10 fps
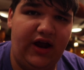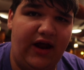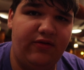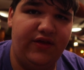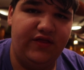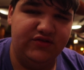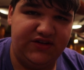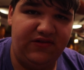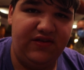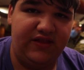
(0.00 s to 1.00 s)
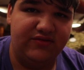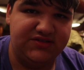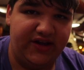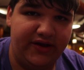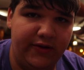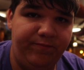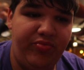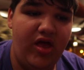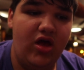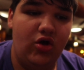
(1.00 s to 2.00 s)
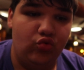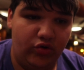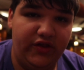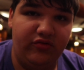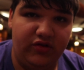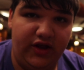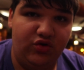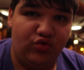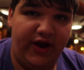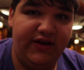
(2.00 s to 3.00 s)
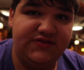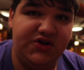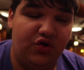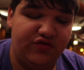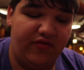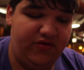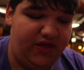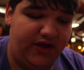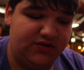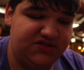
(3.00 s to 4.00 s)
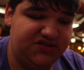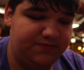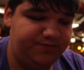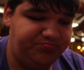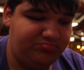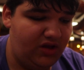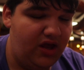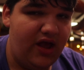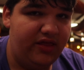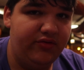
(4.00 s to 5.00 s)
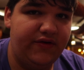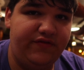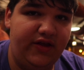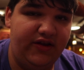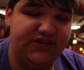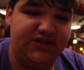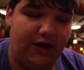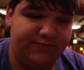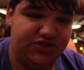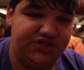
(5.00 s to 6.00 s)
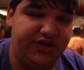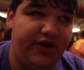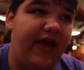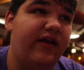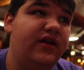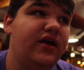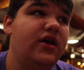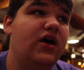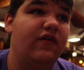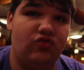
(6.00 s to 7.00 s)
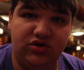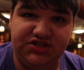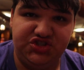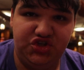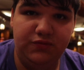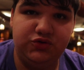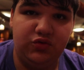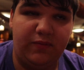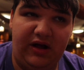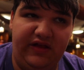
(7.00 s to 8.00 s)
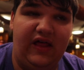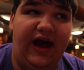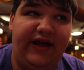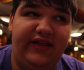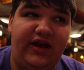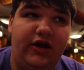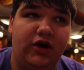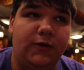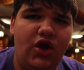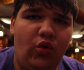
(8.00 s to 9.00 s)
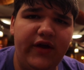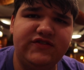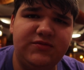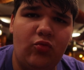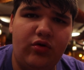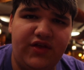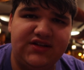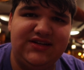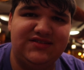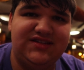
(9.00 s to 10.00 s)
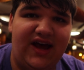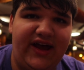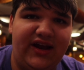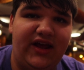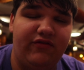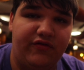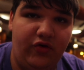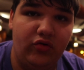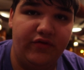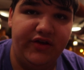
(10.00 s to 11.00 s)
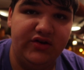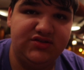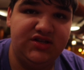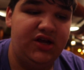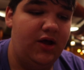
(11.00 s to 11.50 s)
I don't think there was anything that was like really, really great over everything else. There were definitely decent options here, and Of course, the soups were probably the highlight here. We'll give some more thoughts outside and give our full reviews.